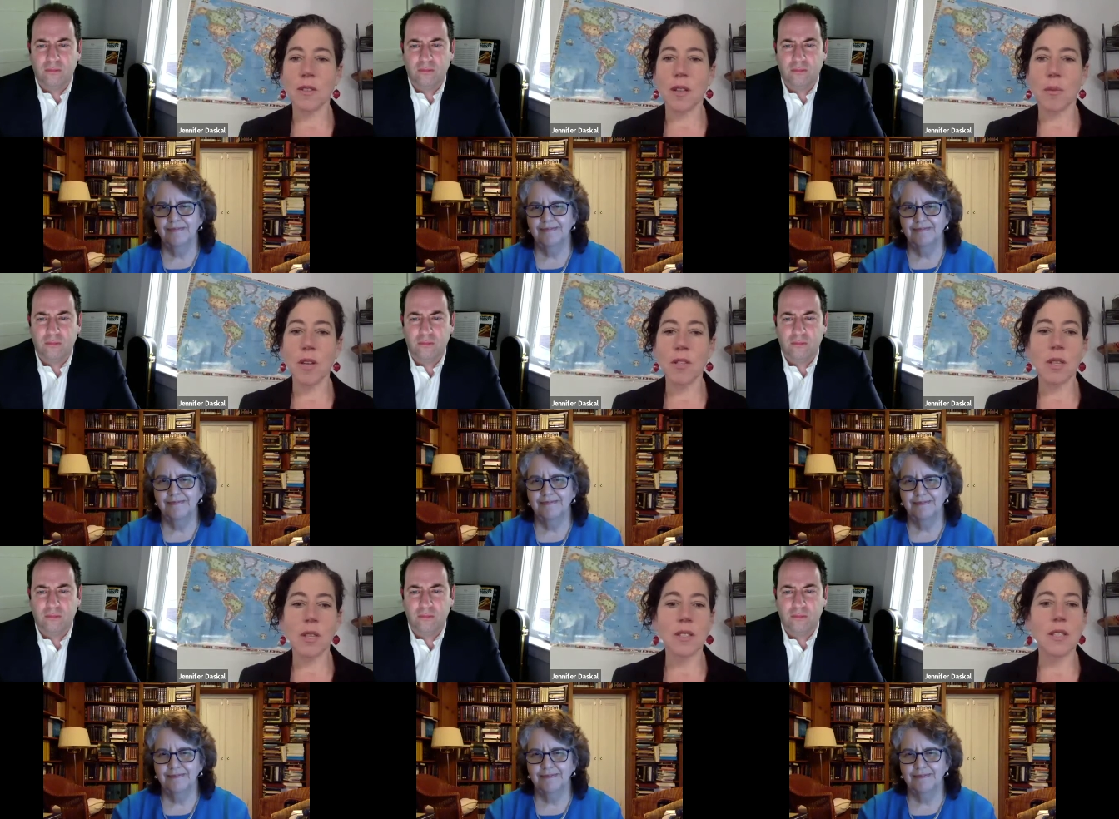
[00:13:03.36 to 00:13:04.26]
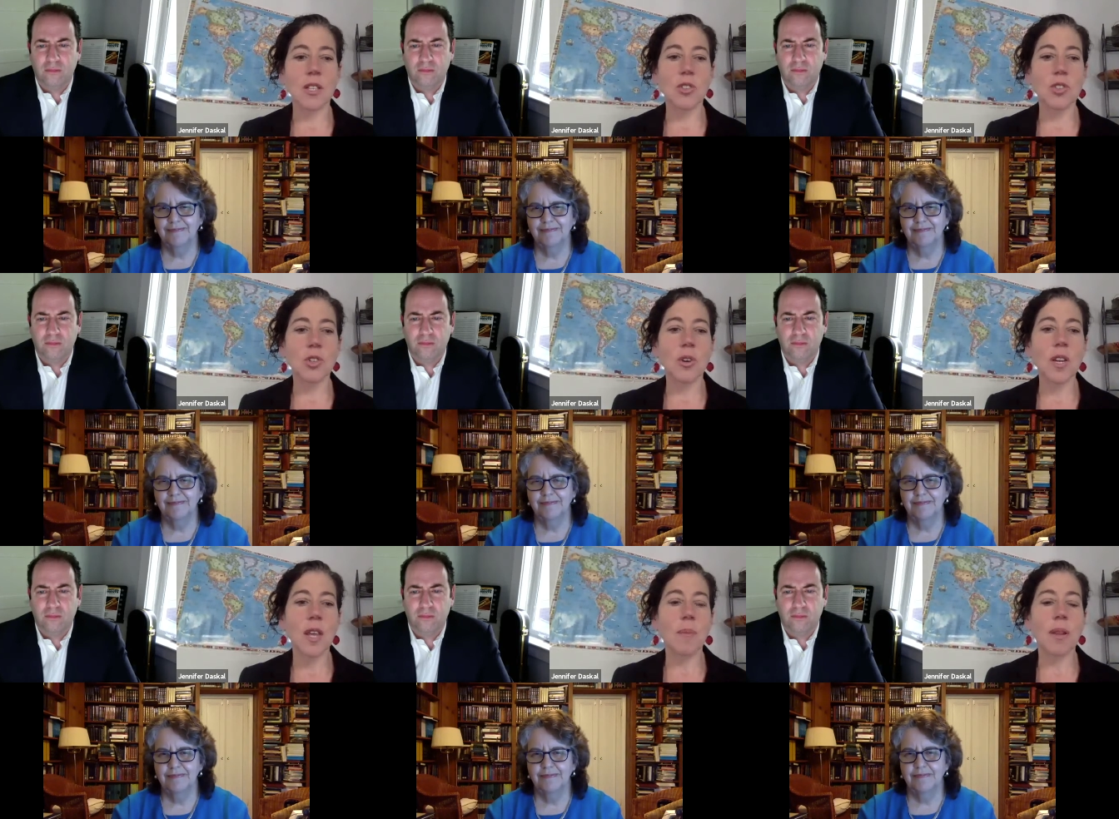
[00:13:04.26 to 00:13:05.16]
Speaker 1: in press releases,
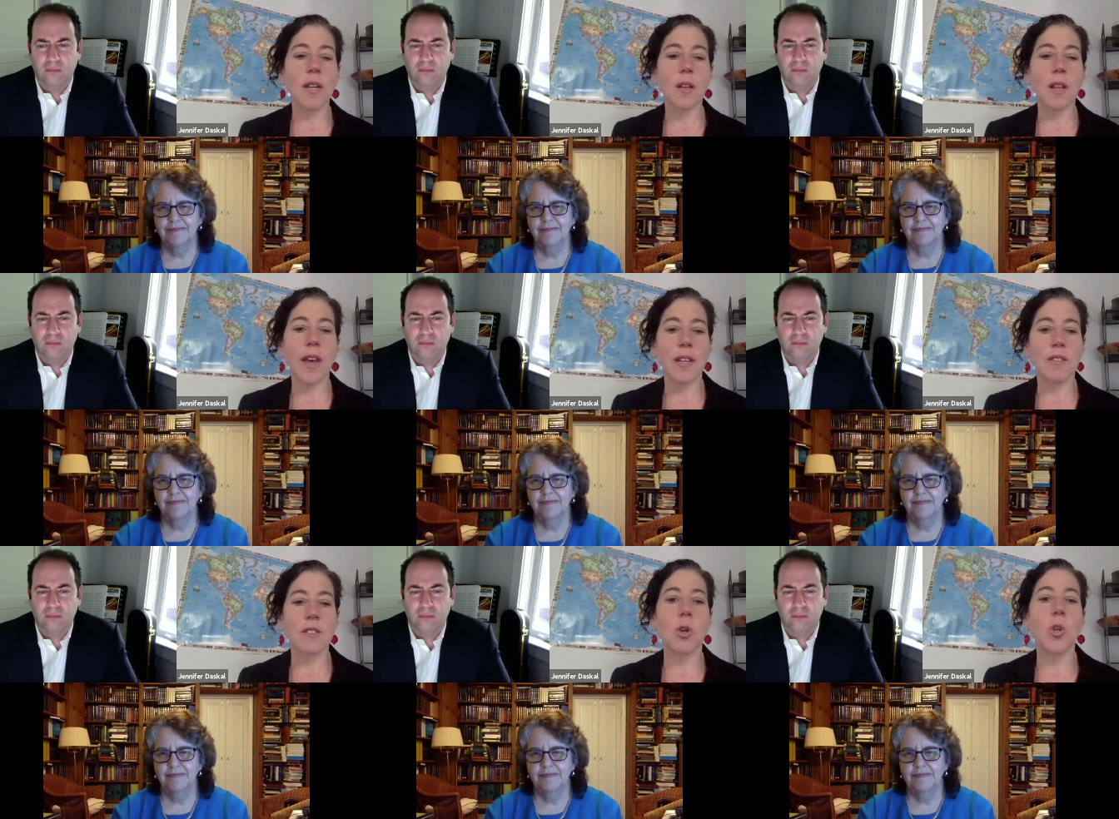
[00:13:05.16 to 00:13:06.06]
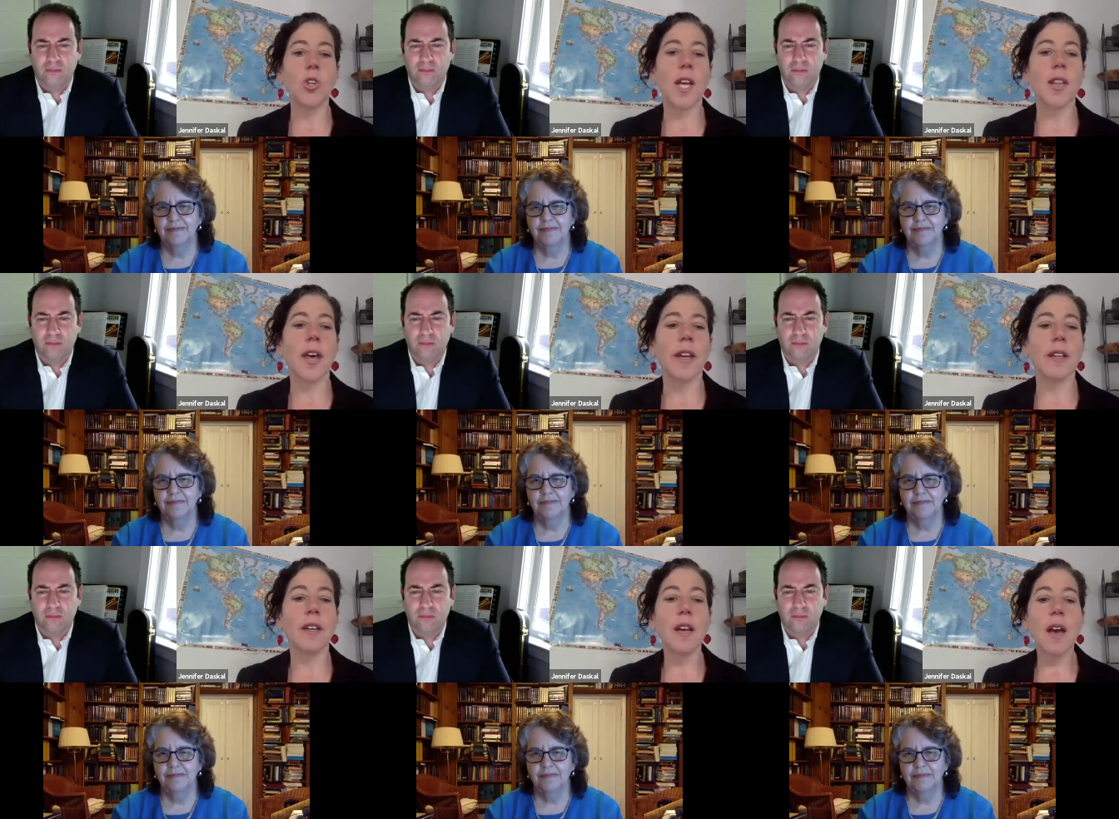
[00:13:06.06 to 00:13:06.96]
ensuring that political ads sold
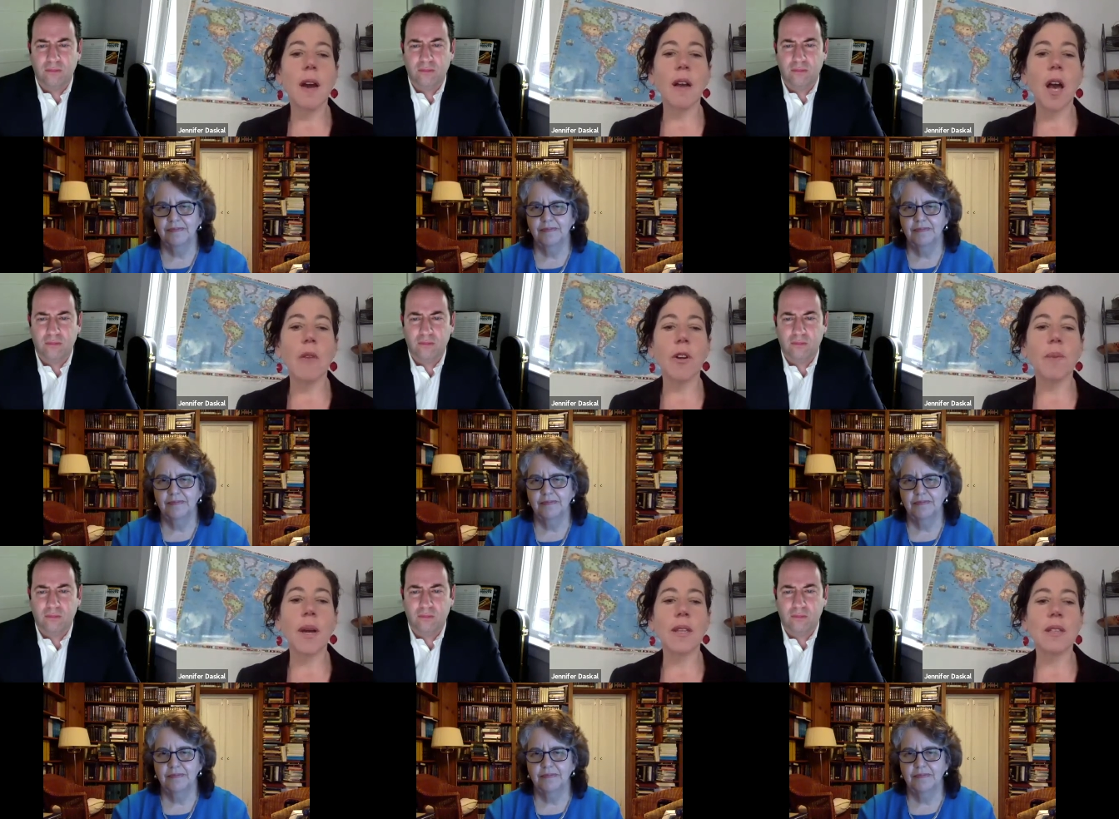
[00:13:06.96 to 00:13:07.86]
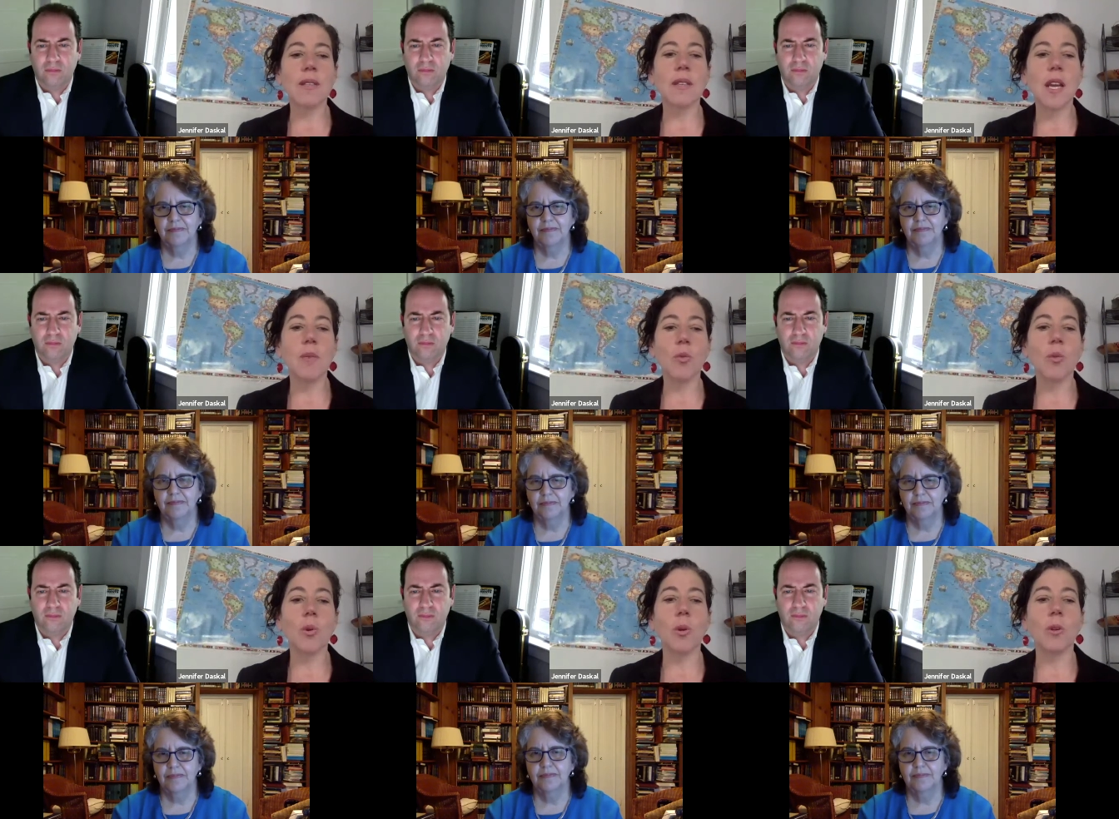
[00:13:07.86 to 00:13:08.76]
online are covered by the same
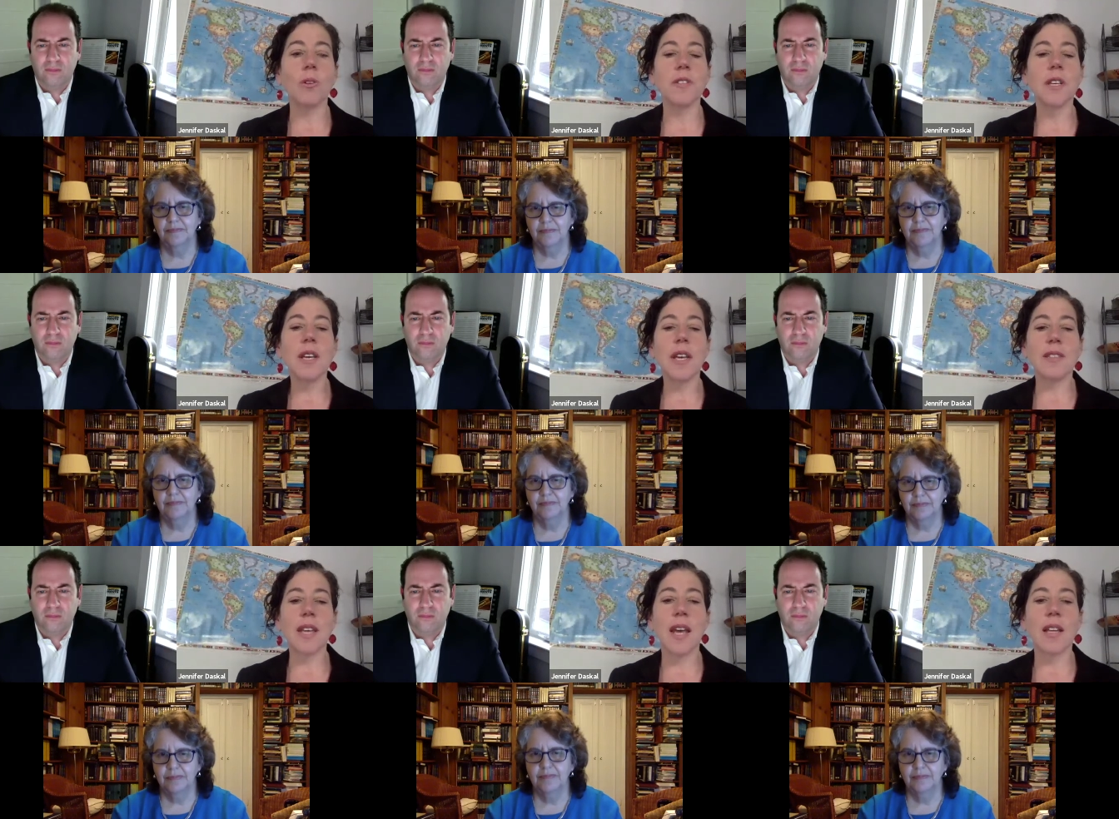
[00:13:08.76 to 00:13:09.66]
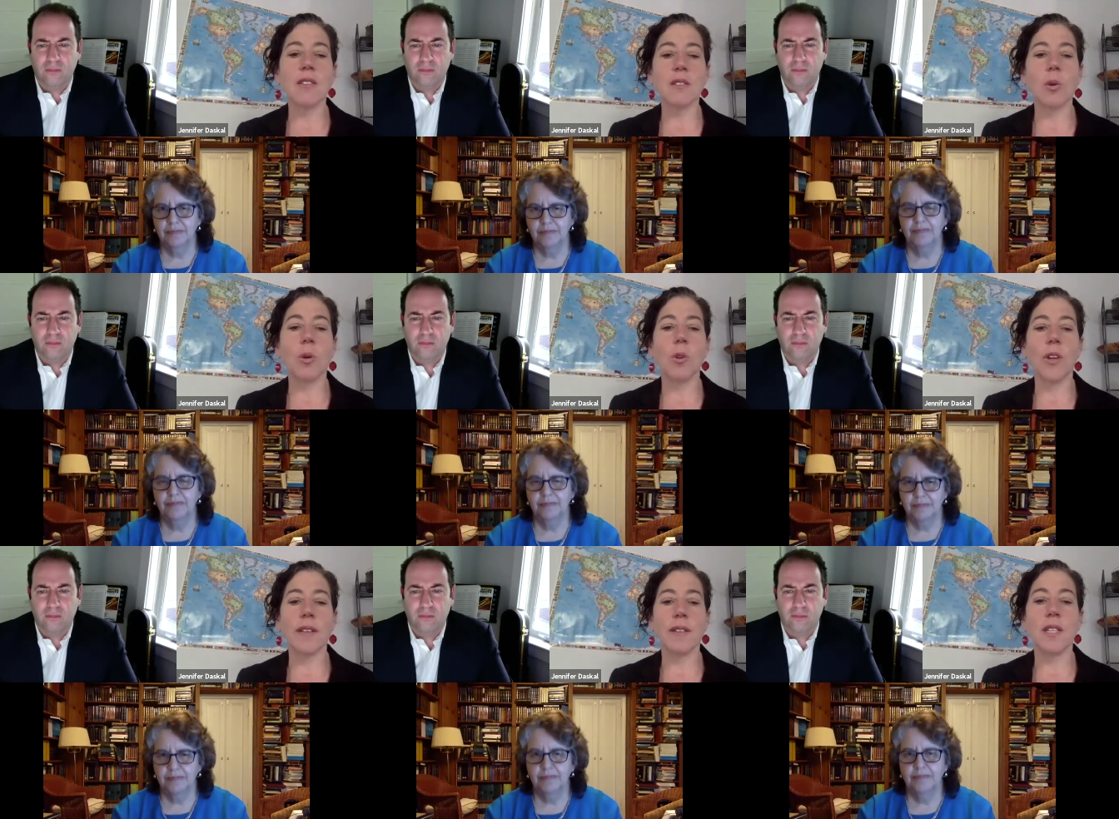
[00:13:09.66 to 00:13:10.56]
rules as ads sold
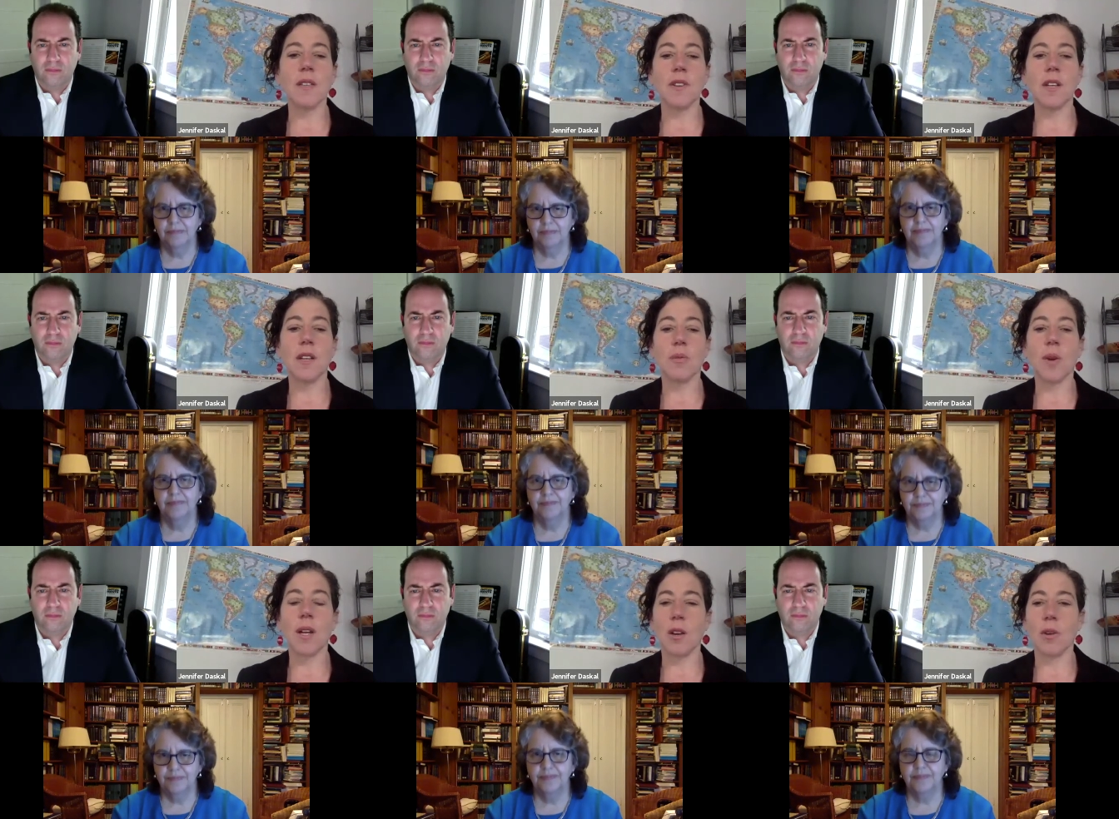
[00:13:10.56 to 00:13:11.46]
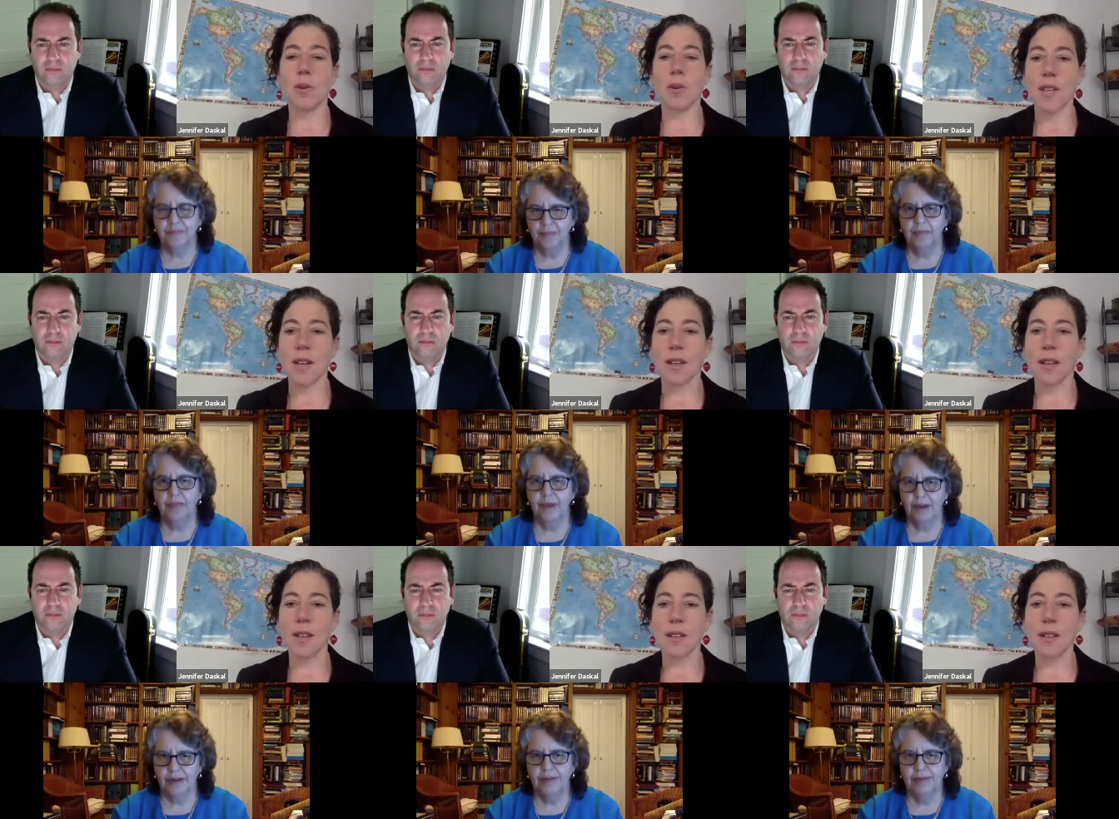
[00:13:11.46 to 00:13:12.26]
on TV, radio, and satellite.